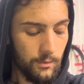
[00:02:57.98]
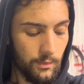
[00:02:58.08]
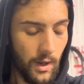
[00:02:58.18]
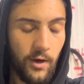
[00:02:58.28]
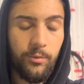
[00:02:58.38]

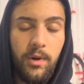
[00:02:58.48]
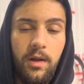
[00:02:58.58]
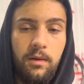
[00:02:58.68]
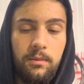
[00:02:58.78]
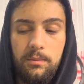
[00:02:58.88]
I've
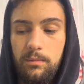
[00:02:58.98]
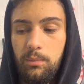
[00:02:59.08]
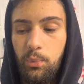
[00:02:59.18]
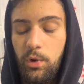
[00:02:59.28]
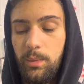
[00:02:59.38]
been
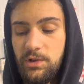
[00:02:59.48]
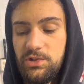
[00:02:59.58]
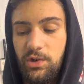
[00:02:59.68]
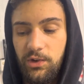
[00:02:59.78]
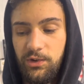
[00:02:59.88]
pretty much
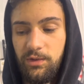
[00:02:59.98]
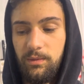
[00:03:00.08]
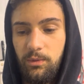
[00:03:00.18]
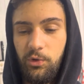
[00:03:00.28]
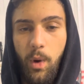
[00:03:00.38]
just
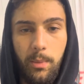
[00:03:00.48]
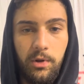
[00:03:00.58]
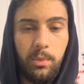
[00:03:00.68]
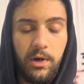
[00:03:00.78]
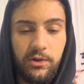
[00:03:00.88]
swapping
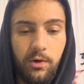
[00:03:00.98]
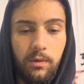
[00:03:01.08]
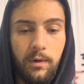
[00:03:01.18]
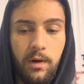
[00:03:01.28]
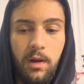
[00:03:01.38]
the brakes
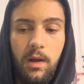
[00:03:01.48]
over.